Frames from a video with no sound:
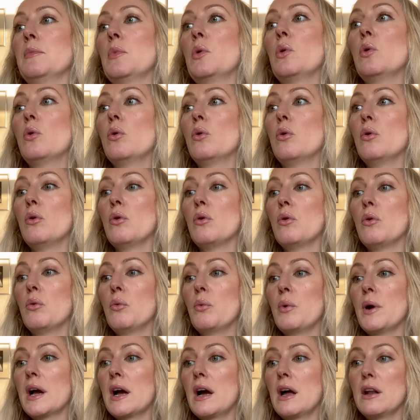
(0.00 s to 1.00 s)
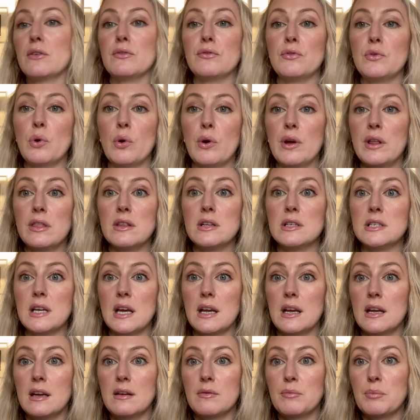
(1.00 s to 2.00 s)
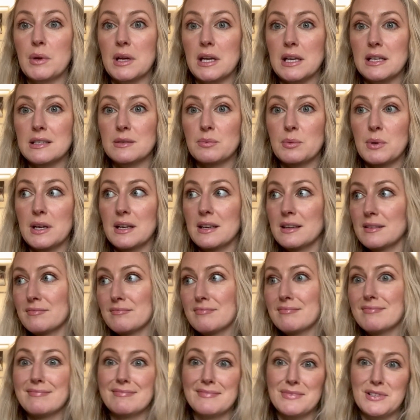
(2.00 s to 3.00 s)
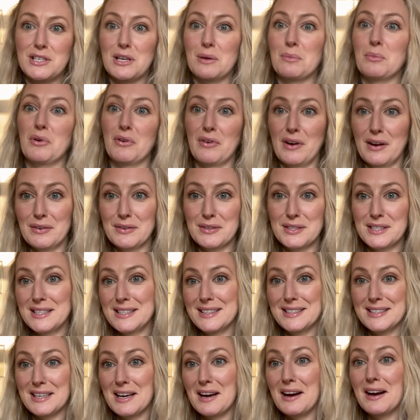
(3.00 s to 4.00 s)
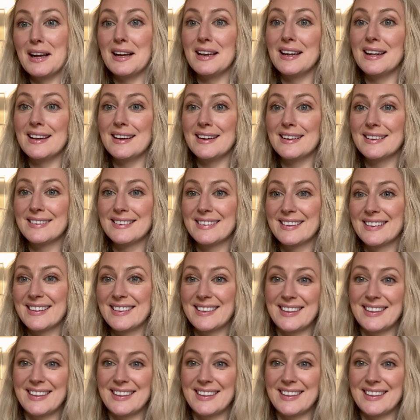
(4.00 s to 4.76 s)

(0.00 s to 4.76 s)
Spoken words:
or we're kind of not in the date because we're somewhere else entirely,